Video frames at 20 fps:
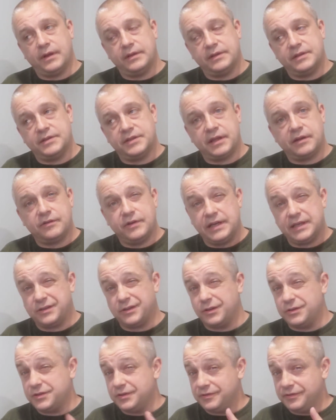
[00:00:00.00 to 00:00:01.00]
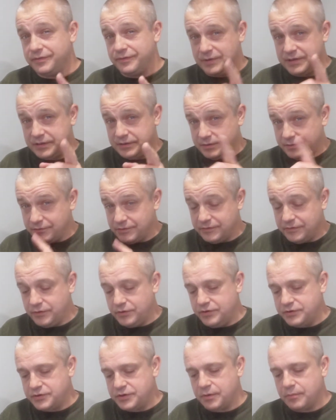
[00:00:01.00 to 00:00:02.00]
distillery exclusive, which I'll
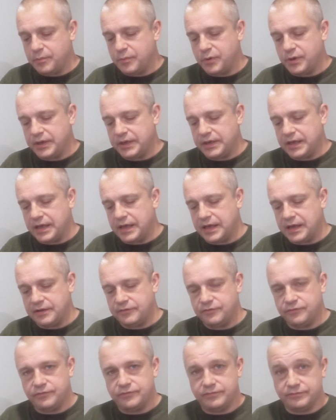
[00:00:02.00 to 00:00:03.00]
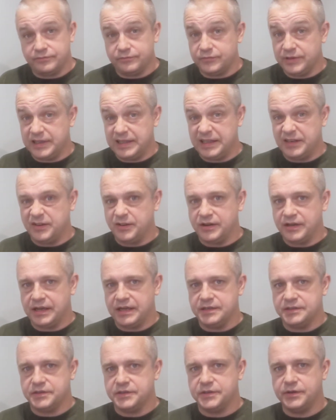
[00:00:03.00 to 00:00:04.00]
review at some point. Really good it
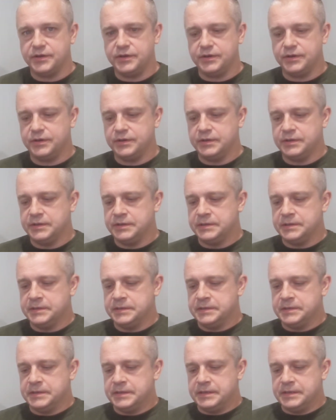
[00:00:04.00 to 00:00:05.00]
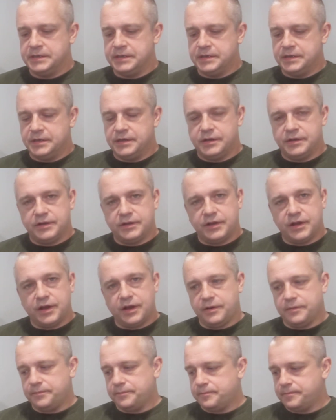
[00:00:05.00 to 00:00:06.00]
is too.
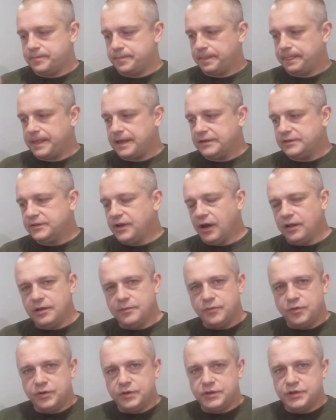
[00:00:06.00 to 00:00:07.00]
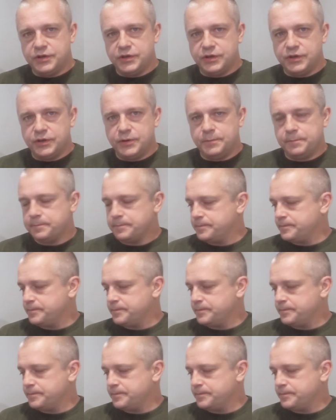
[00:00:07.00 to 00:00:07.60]
Now, Tullamore d.e.w.